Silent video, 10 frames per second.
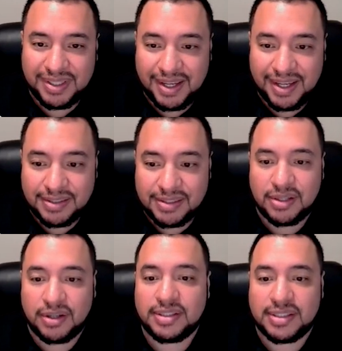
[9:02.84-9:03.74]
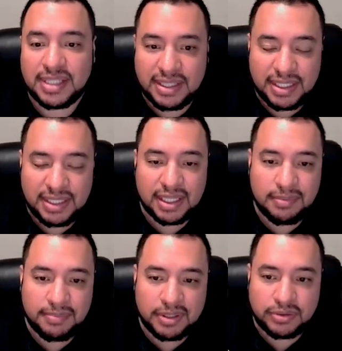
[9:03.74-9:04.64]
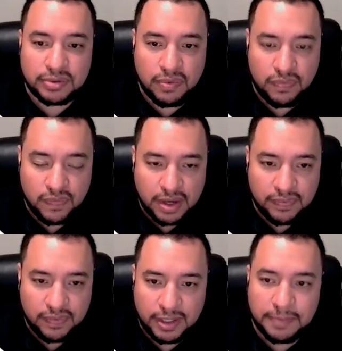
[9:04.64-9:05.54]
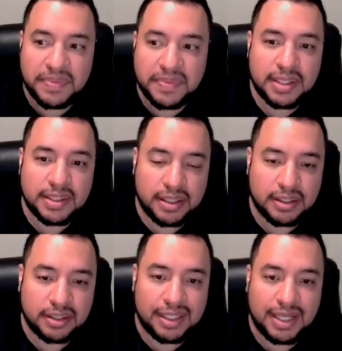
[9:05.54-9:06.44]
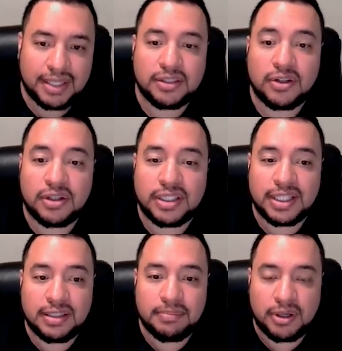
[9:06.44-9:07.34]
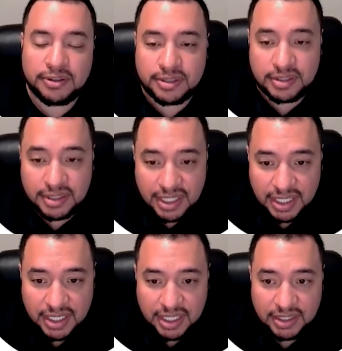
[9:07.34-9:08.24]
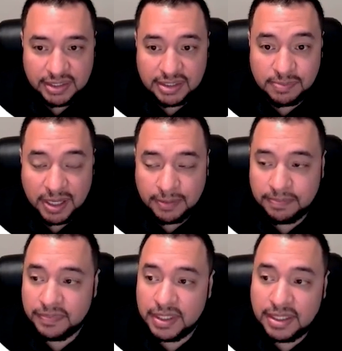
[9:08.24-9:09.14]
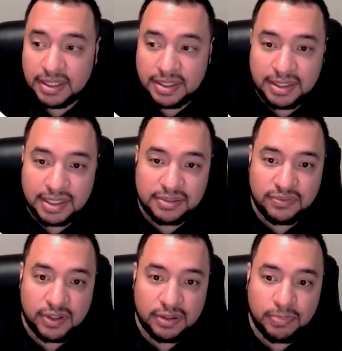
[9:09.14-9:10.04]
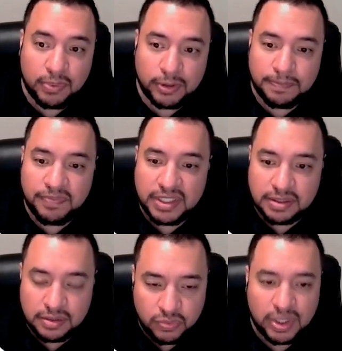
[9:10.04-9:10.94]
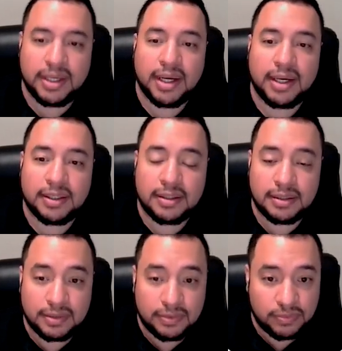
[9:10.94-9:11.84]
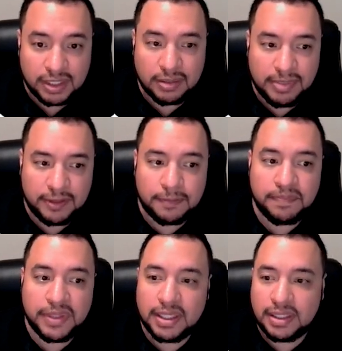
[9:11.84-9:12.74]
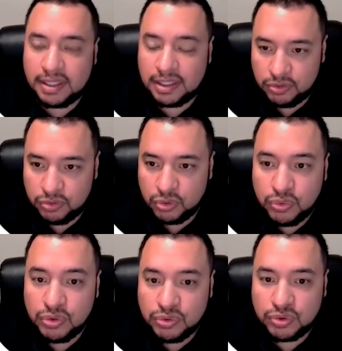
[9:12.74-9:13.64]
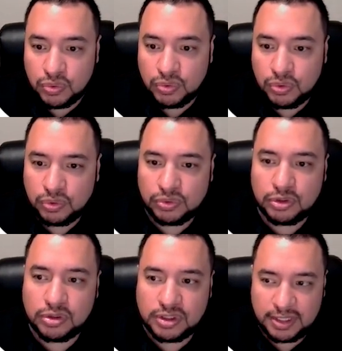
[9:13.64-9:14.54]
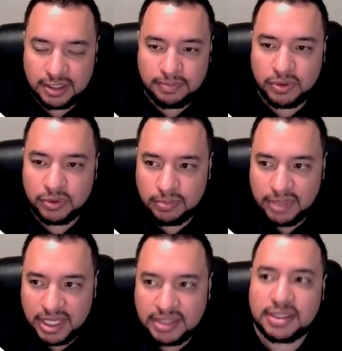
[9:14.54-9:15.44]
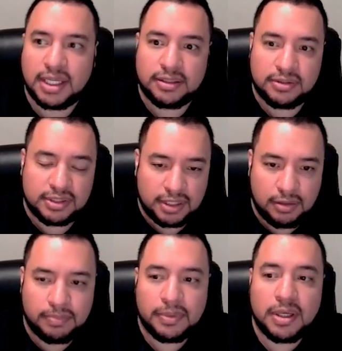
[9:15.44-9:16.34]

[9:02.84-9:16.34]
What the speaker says: can start sending emails right away that are going to land on inbox and not spam. That is very important. This is why I recommend that you do use Google to set up your domains and to set up